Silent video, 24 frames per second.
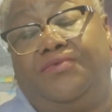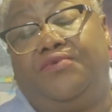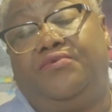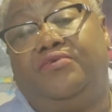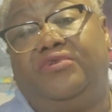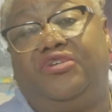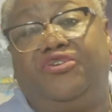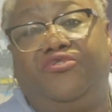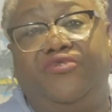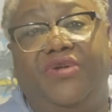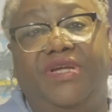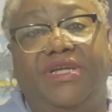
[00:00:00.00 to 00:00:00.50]

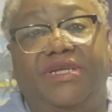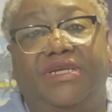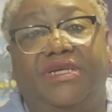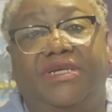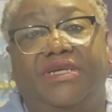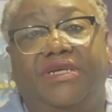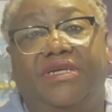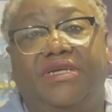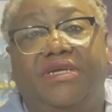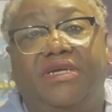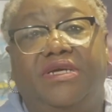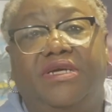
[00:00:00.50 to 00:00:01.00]
through trade.
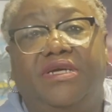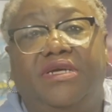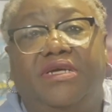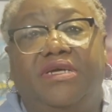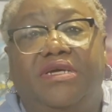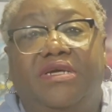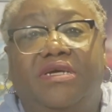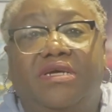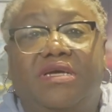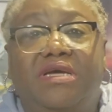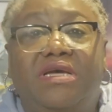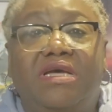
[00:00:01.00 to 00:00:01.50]

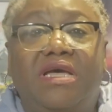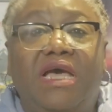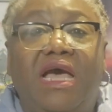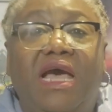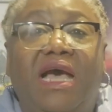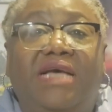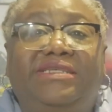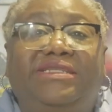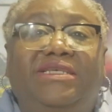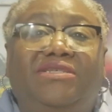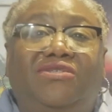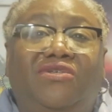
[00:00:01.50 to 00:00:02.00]

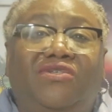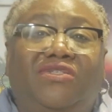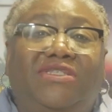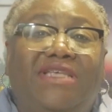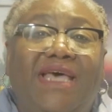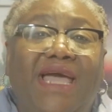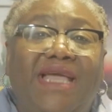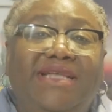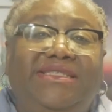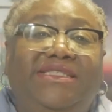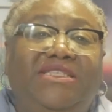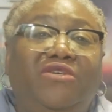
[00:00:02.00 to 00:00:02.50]
As a
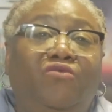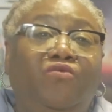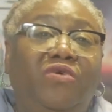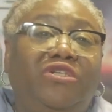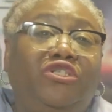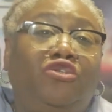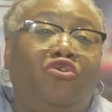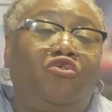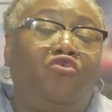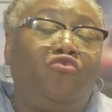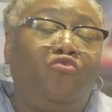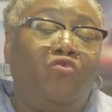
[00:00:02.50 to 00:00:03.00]
society
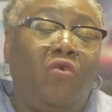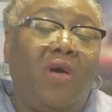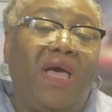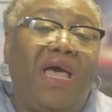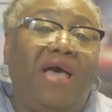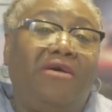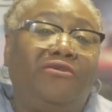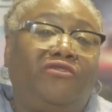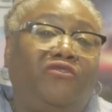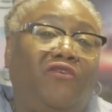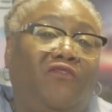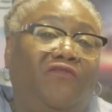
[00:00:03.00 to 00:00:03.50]
which grew
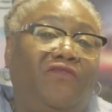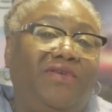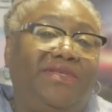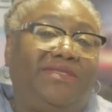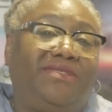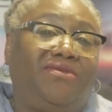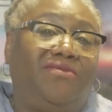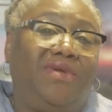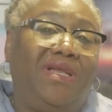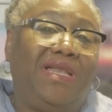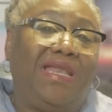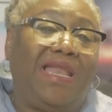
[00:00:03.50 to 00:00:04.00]
out of
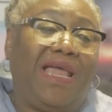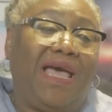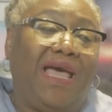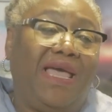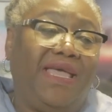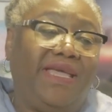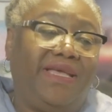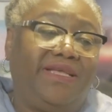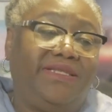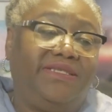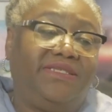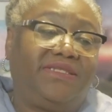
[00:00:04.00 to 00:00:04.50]
its
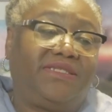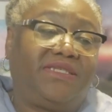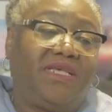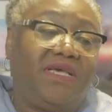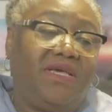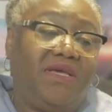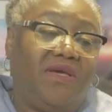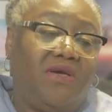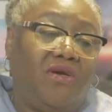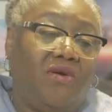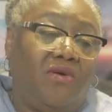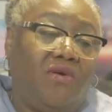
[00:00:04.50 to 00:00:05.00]
reliance
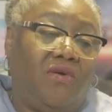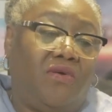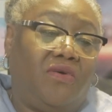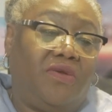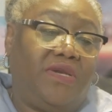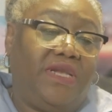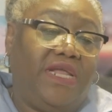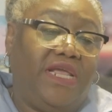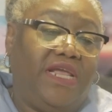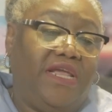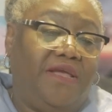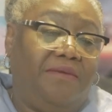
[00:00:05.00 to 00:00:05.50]

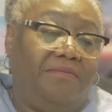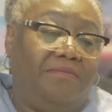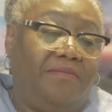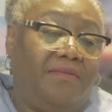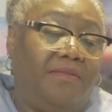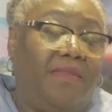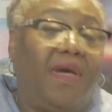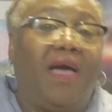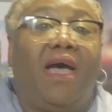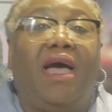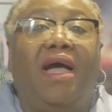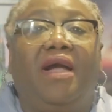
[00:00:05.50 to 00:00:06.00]

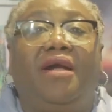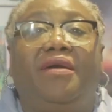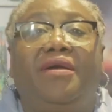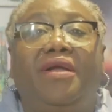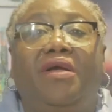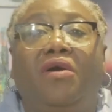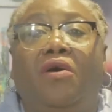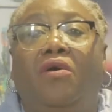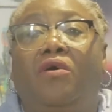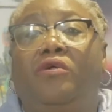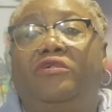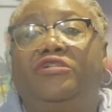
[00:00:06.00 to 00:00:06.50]
on
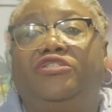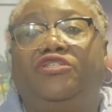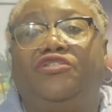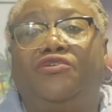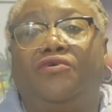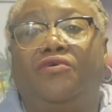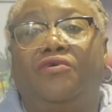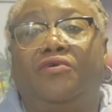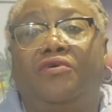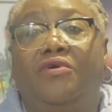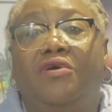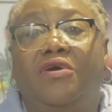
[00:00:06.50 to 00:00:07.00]

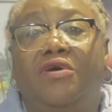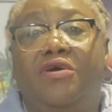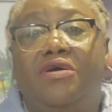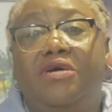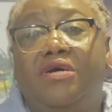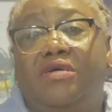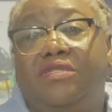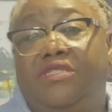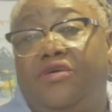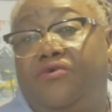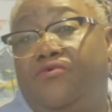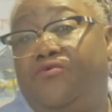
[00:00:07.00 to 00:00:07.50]
agriculture,
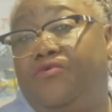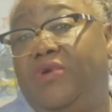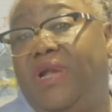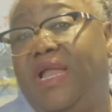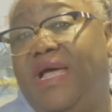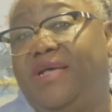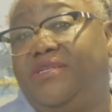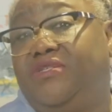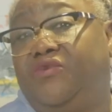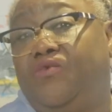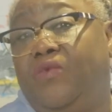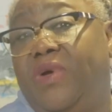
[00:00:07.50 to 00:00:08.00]
the
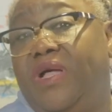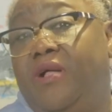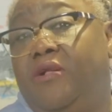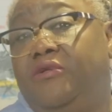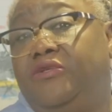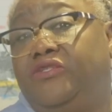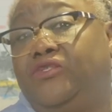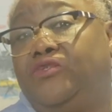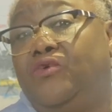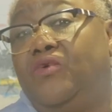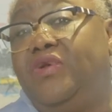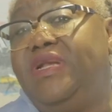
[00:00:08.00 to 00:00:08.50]
rulers were
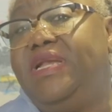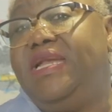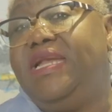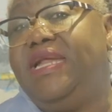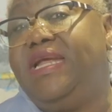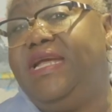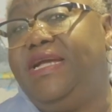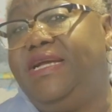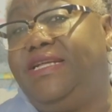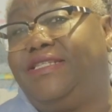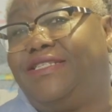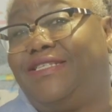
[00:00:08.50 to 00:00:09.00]
also
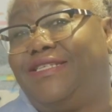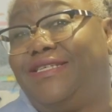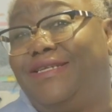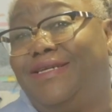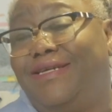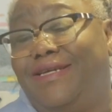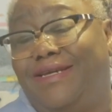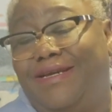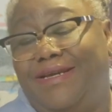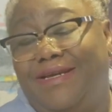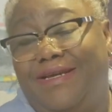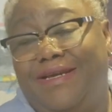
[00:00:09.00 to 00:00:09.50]
linked
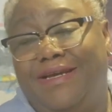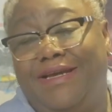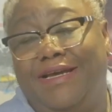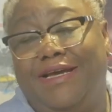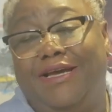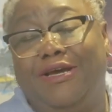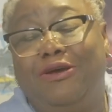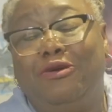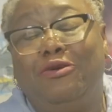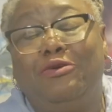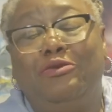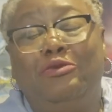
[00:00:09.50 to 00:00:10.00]

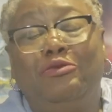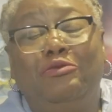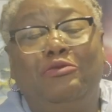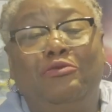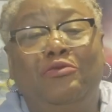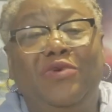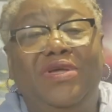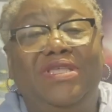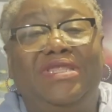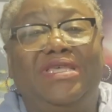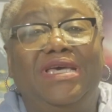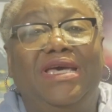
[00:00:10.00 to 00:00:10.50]

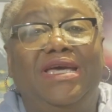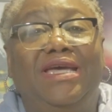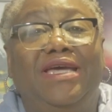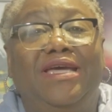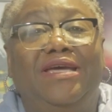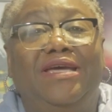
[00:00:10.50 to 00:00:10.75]
with